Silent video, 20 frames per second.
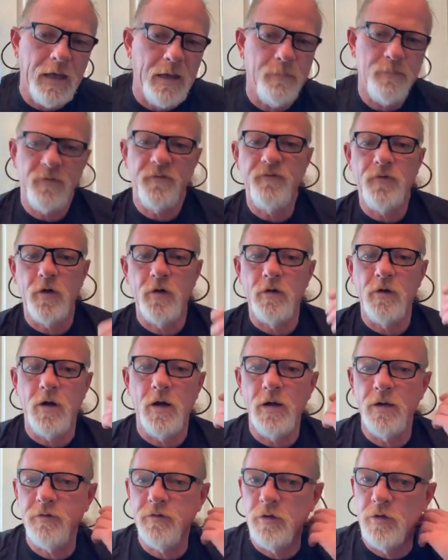I preferred
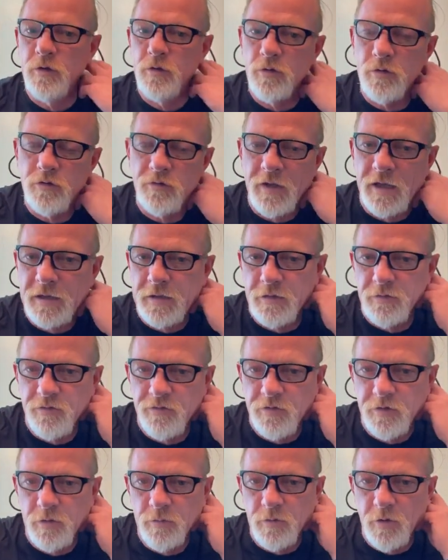not to, because I
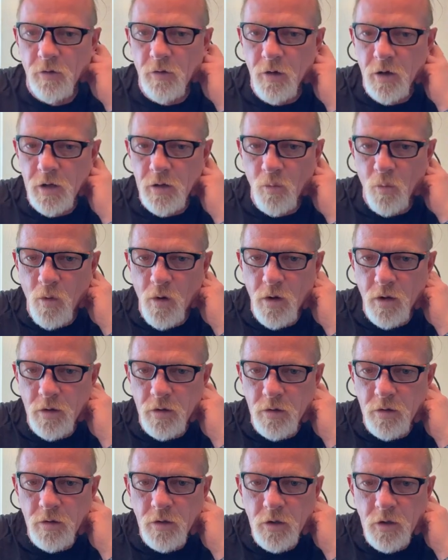consumed a lot of
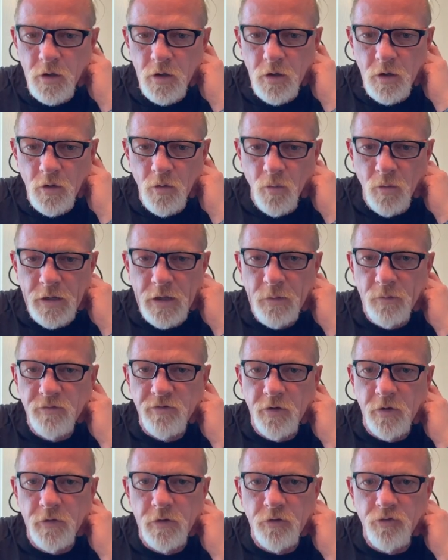water when I
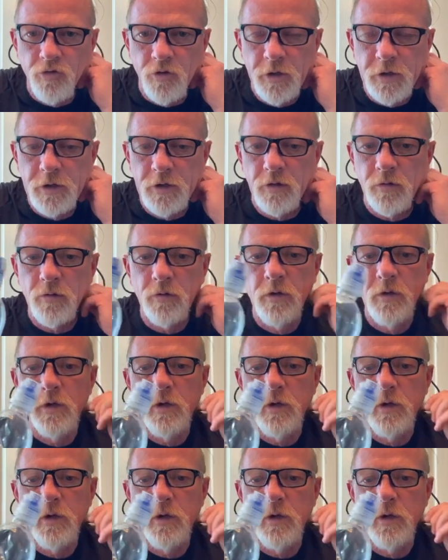was on the trail.